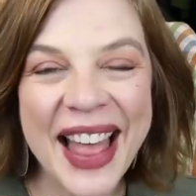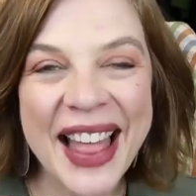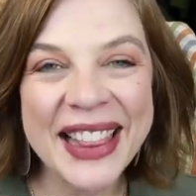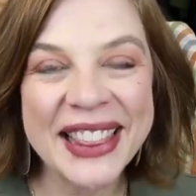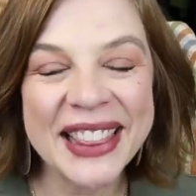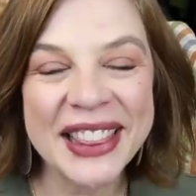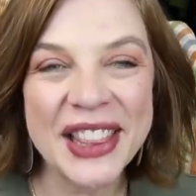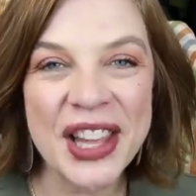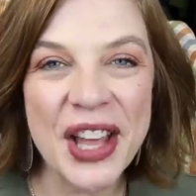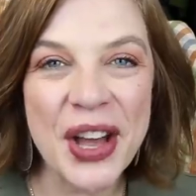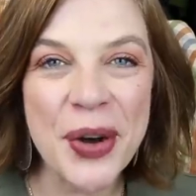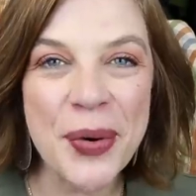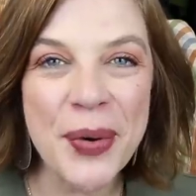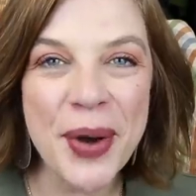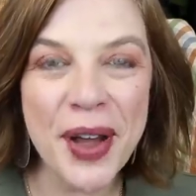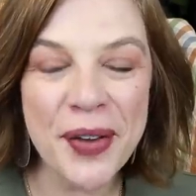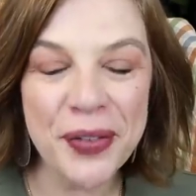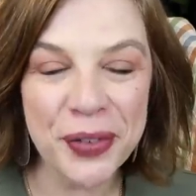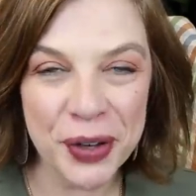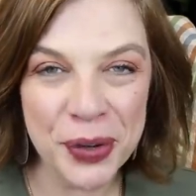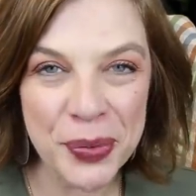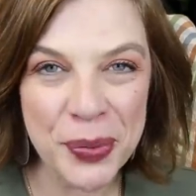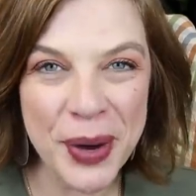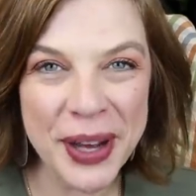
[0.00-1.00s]
Hello
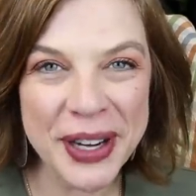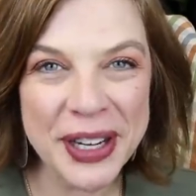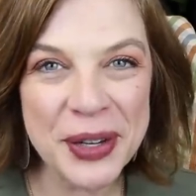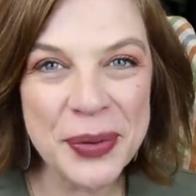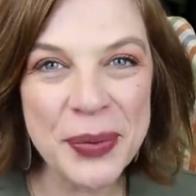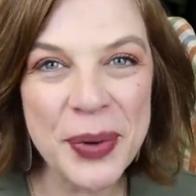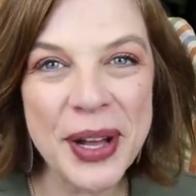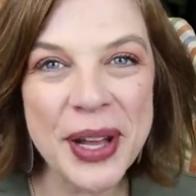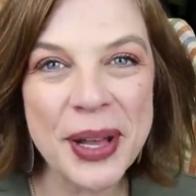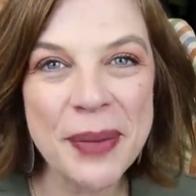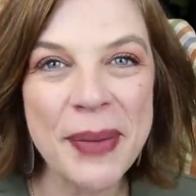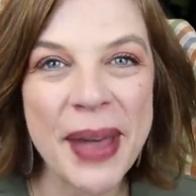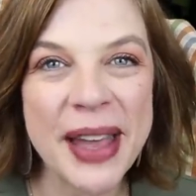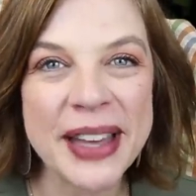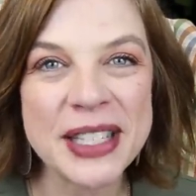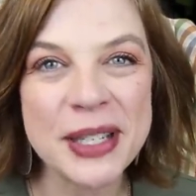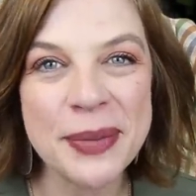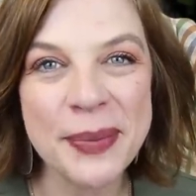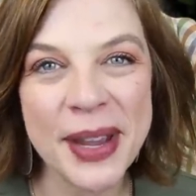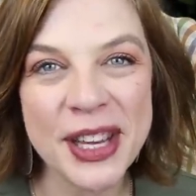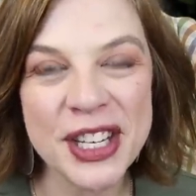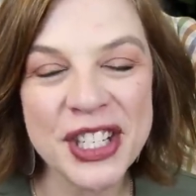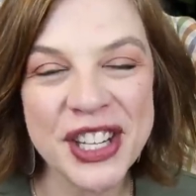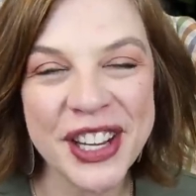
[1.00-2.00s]
everyone and welcome back
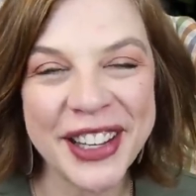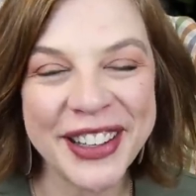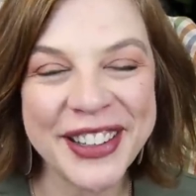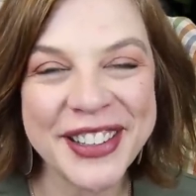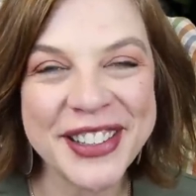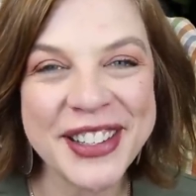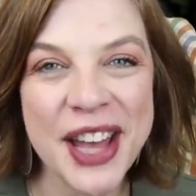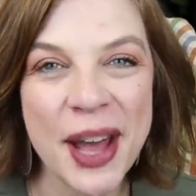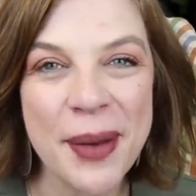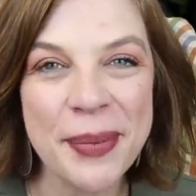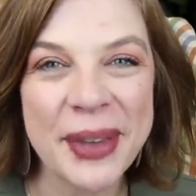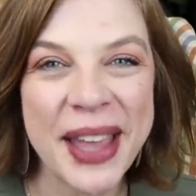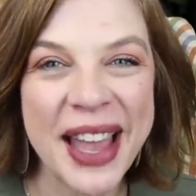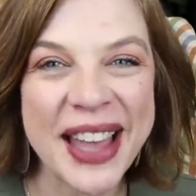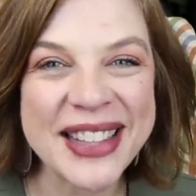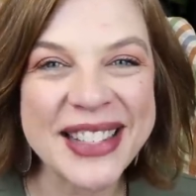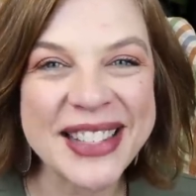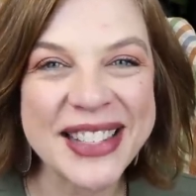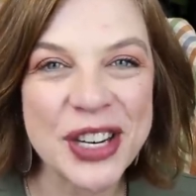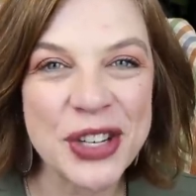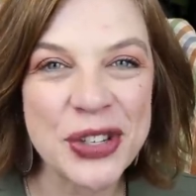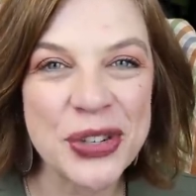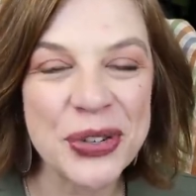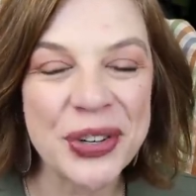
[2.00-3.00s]
to my channel, TomKat
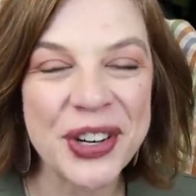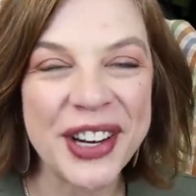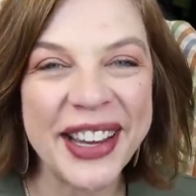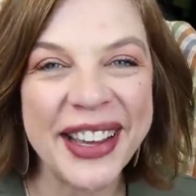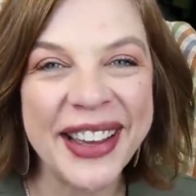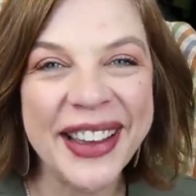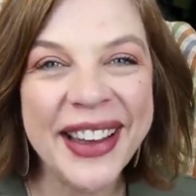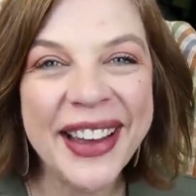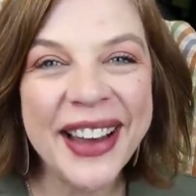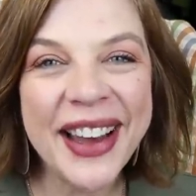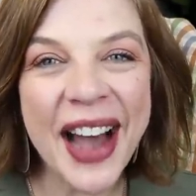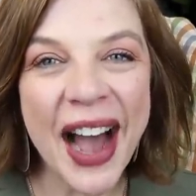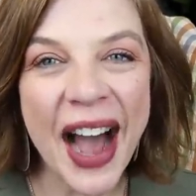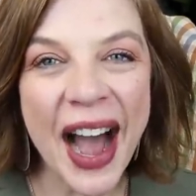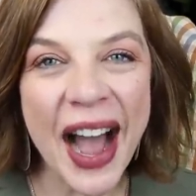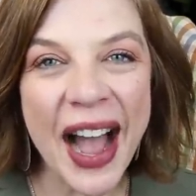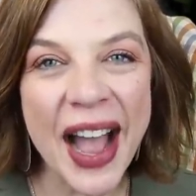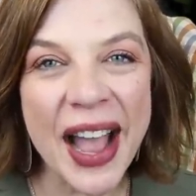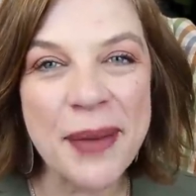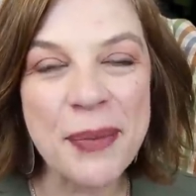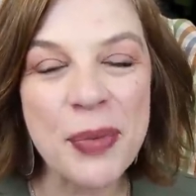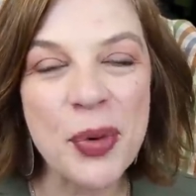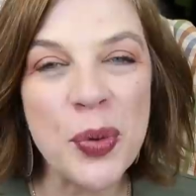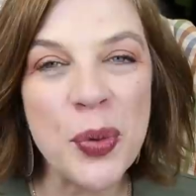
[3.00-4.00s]
Stitchery.
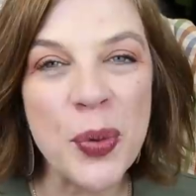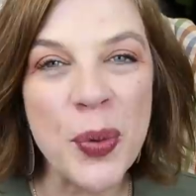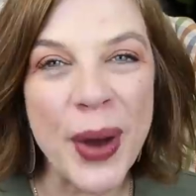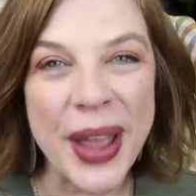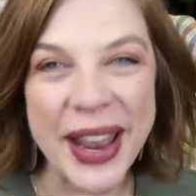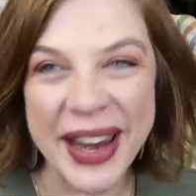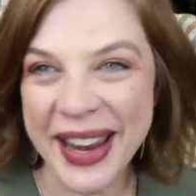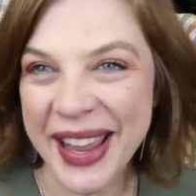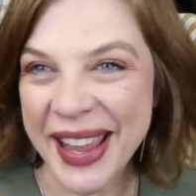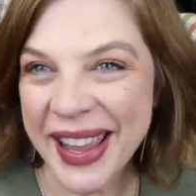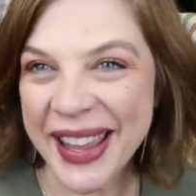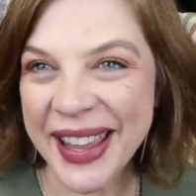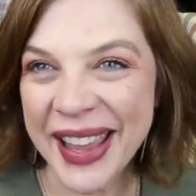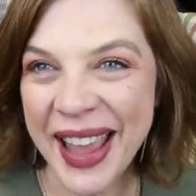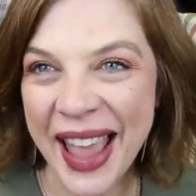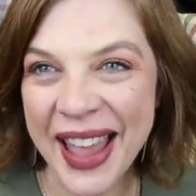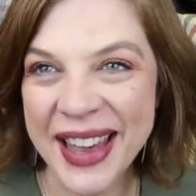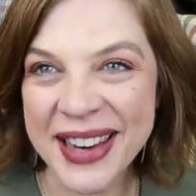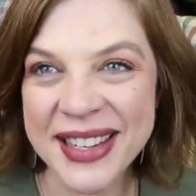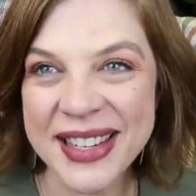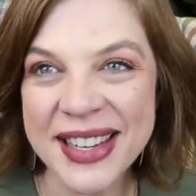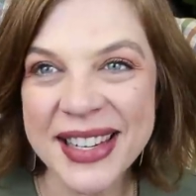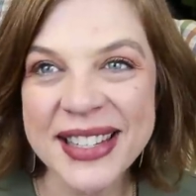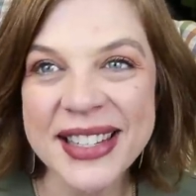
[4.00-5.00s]
I'm Whitney
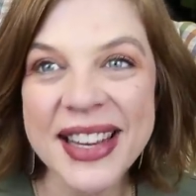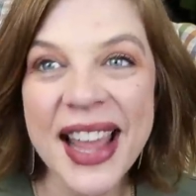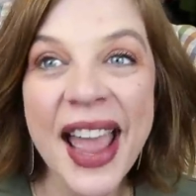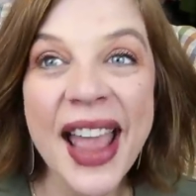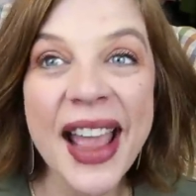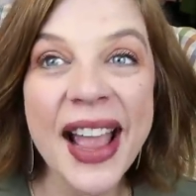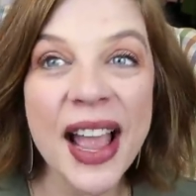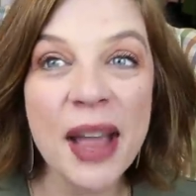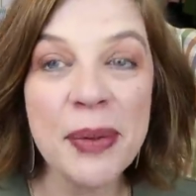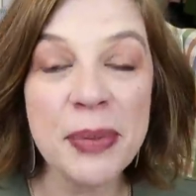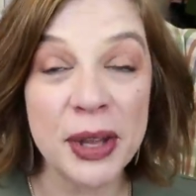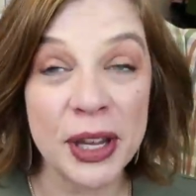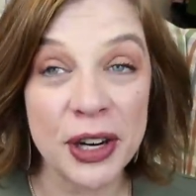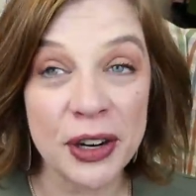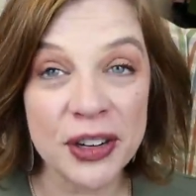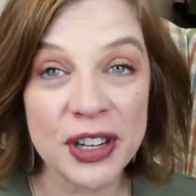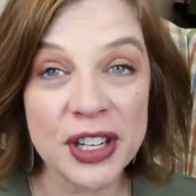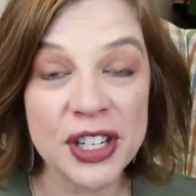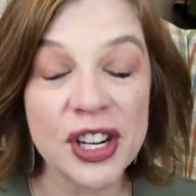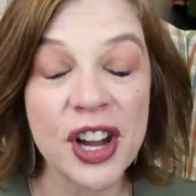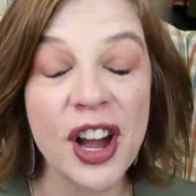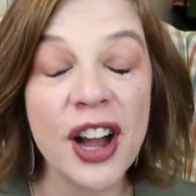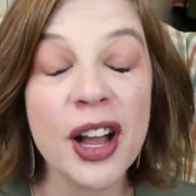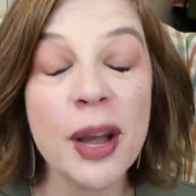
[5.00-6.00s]
and today I'm here
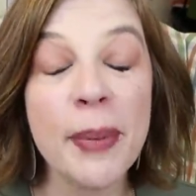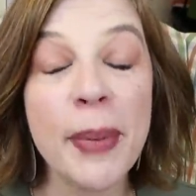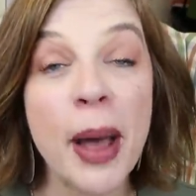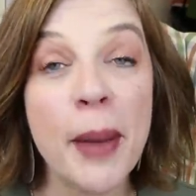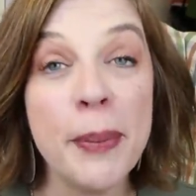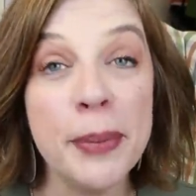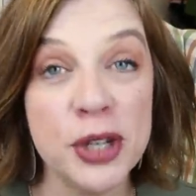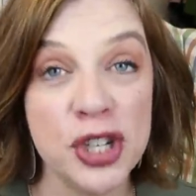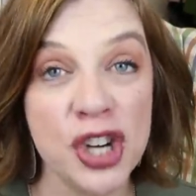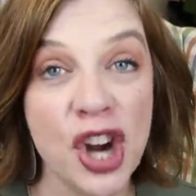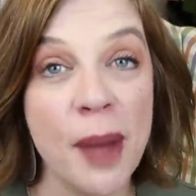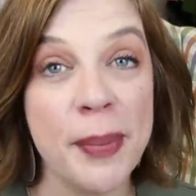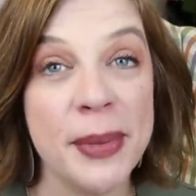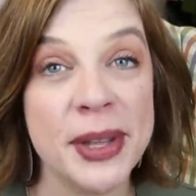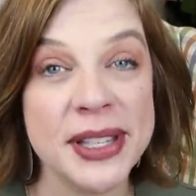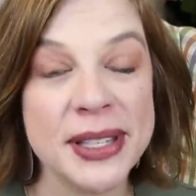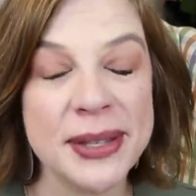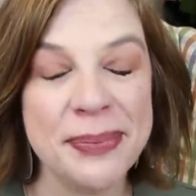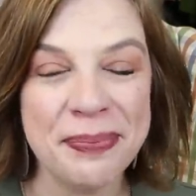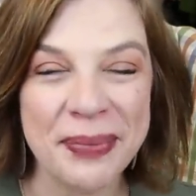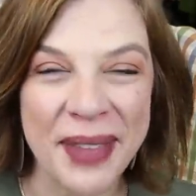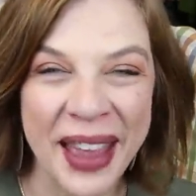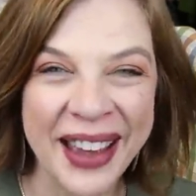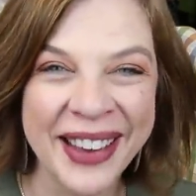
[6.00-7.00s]
to talk about
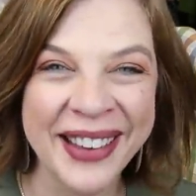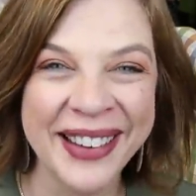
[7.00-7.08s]
pajamas.